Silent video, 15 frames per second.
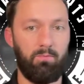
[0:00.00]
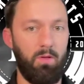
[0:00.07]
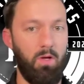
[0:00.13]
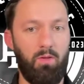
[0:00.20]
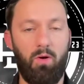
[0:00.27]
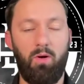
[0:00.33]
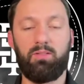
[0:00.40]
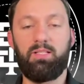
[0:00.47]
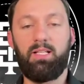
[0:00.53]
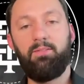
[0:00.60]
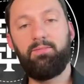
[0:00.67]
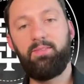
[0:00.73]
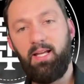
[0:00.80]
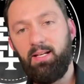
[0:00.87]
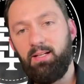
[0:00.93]
Although I was
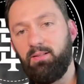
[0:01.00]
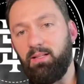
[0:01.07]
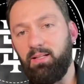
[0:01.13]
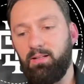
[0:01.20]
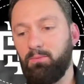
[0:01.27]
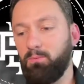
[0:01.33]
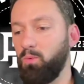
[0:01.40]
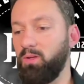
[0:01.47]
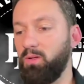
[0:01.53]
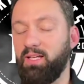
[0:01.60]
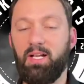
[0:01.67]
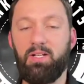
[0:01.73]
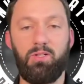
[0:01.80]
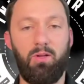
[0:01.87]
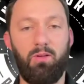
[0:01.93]
left-handed and I didn't really
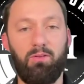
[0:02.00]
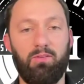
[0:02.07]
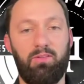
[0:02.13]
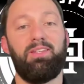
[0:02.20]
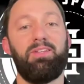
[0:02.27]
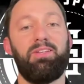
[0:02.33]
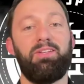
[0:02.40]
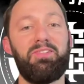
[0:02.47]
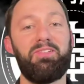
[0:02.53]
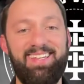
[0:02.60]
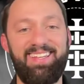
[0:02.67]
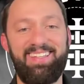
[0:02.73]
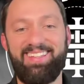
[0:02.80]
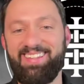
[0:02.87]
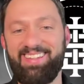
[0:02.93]
catch other than Little
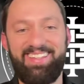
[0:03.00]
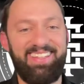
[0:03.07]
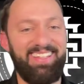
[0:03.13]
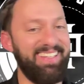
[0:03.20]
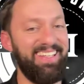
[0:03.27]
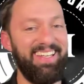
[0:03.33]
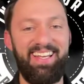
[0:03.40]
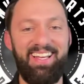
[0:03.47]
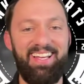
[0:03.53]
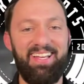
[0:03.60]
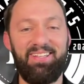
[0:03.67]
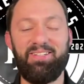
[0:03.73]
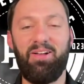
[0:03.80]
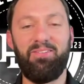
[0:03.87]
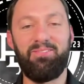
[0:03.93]
League,
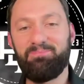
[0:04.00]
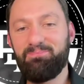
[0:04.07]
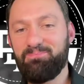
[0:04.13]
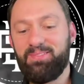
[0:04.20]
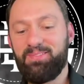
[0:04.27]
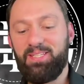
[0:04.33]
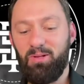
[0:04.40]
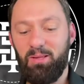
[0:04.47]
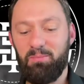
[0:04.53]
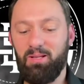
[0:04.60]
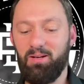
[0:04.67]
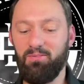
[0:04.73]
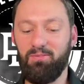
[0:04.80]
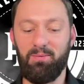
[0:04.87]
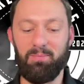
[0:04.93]
didn't really
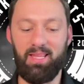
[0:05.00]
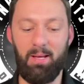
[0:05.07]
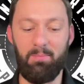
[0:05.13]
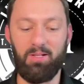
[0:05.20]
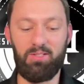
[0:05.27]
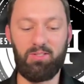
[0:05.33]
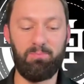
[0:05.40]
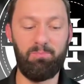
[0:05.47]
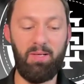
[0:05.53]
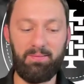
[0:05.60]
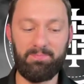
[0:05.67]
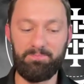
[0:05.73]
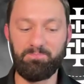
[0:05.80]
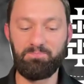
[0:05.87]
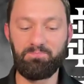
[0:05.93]
benefit me that much.
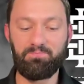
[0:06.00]
But